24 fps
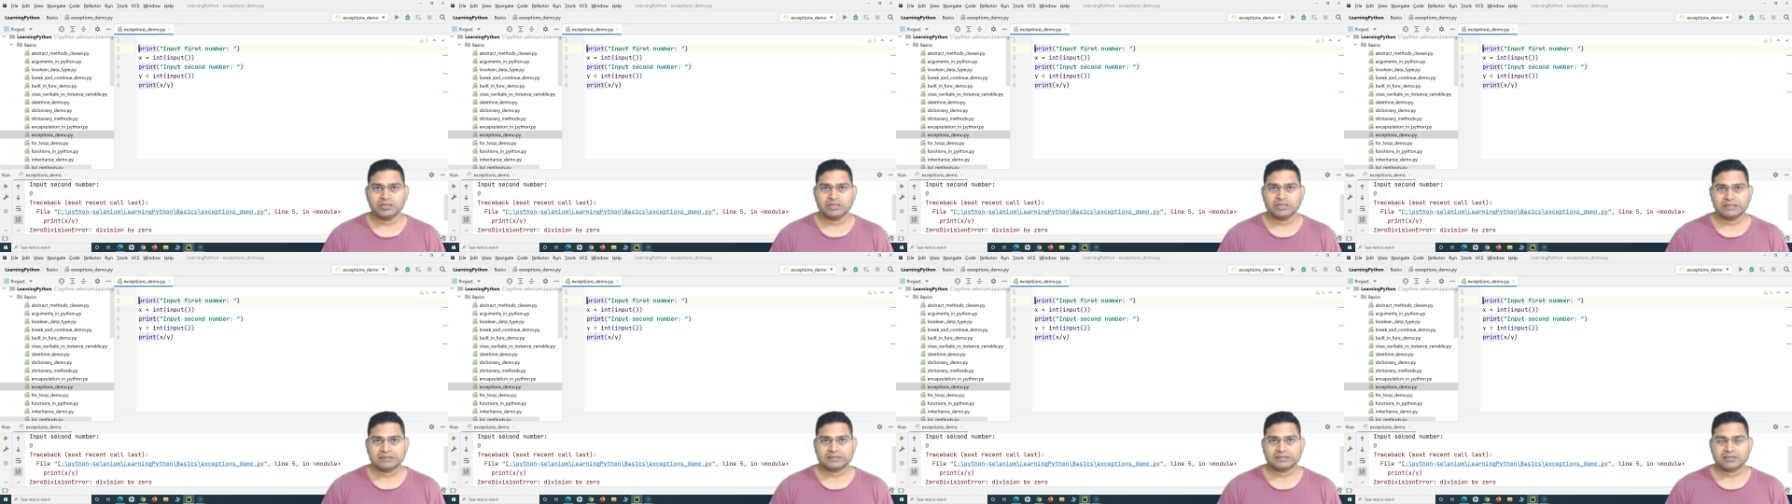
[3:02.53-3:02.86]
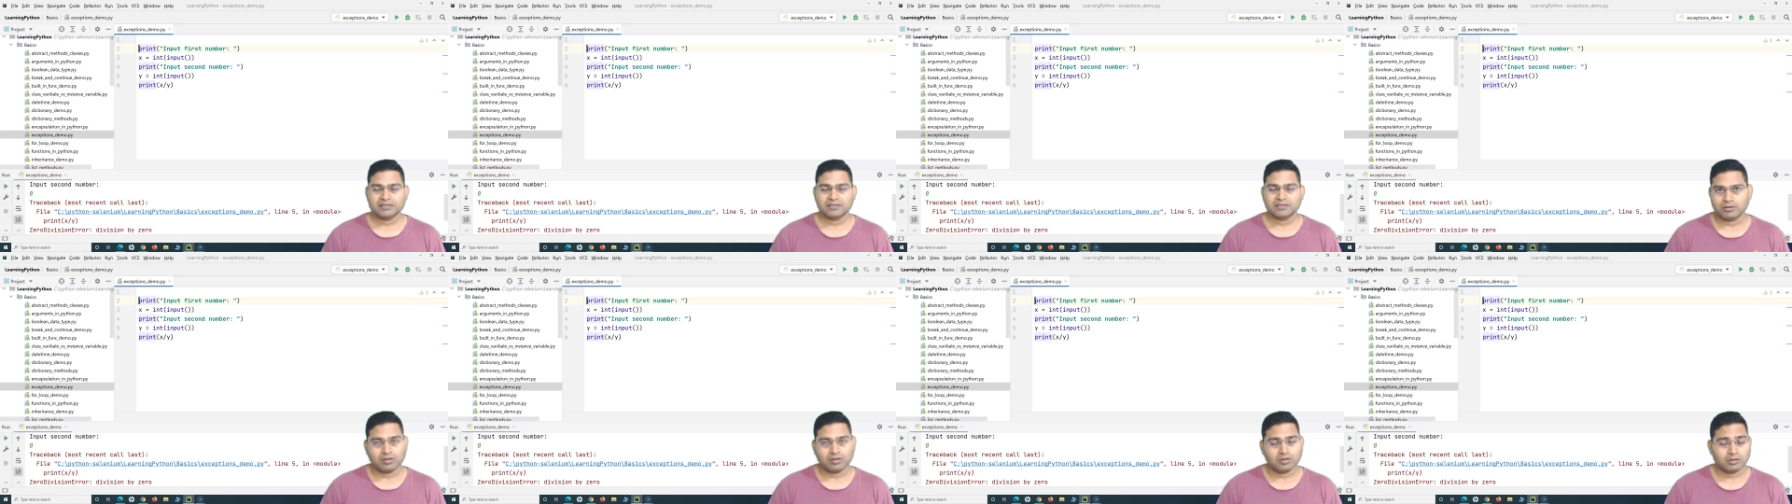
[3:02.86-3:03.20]

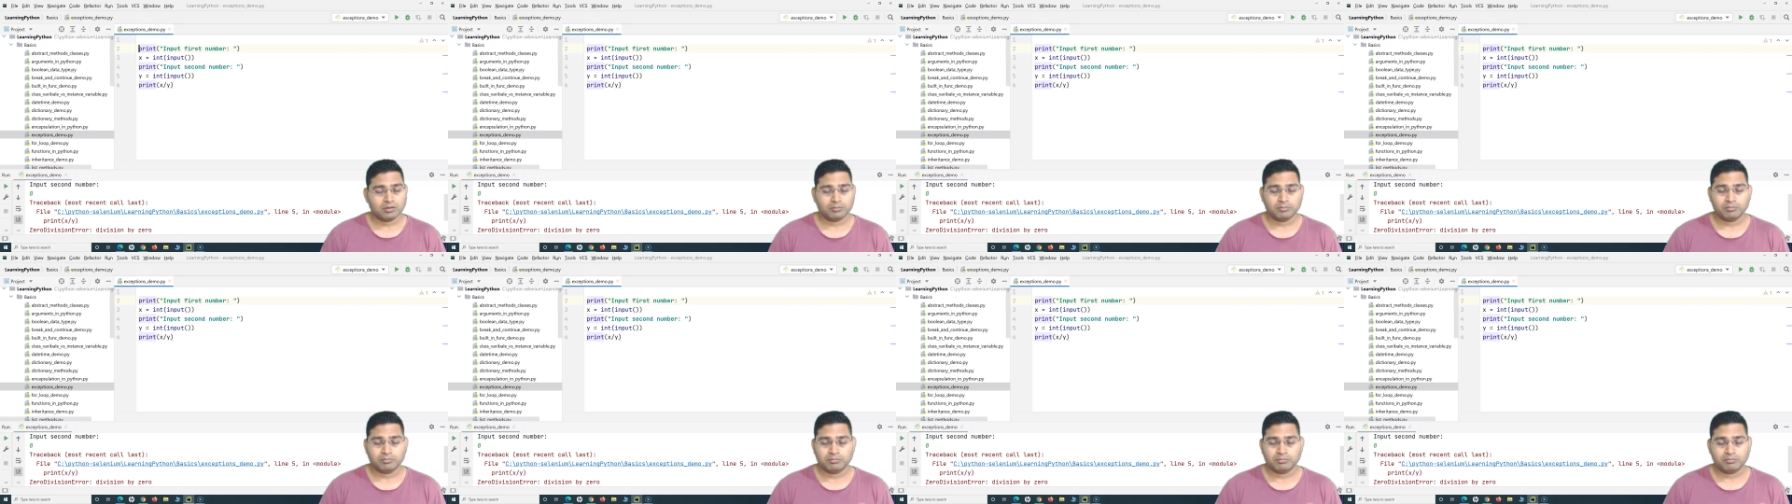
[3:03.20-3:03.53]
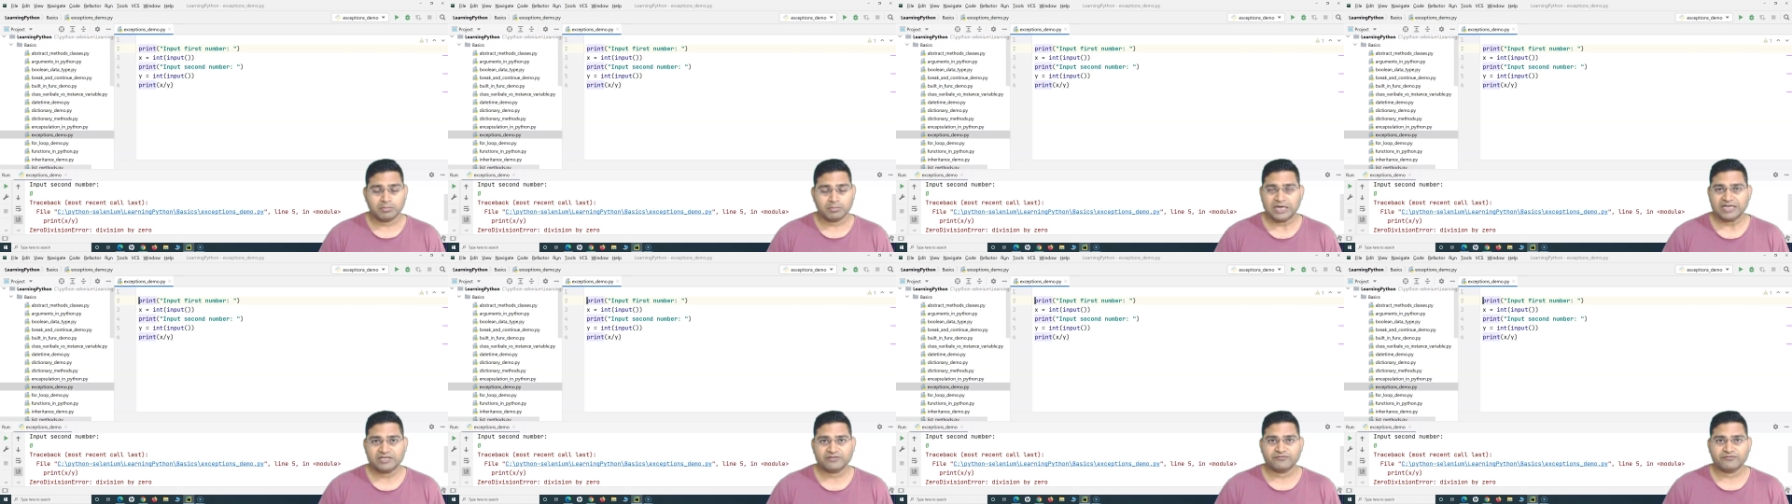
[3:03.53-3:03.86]
is or
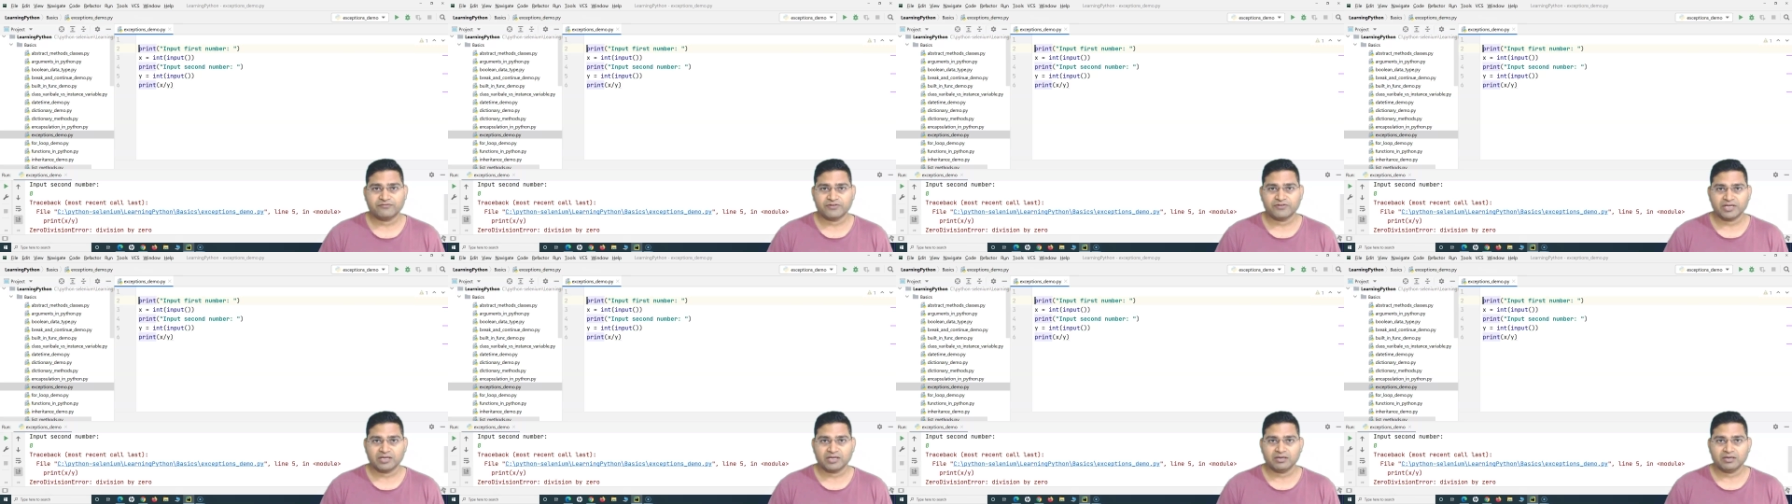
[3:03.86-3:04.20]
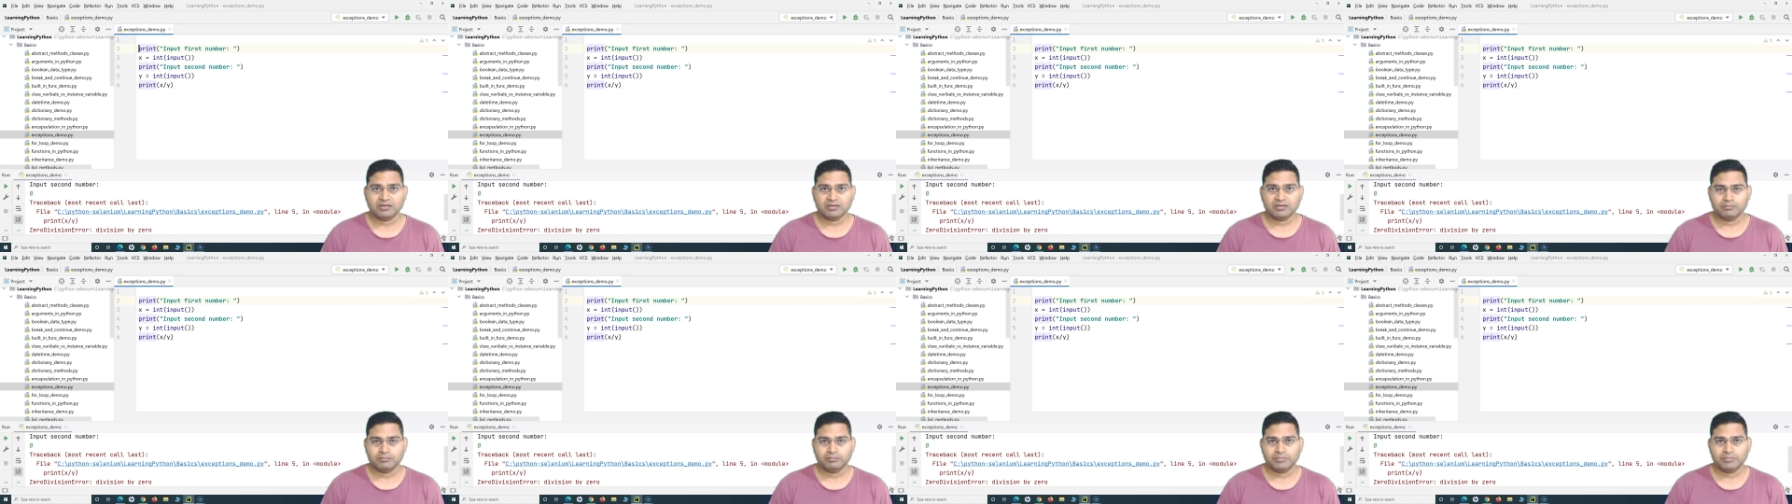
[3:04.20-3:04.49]
might fail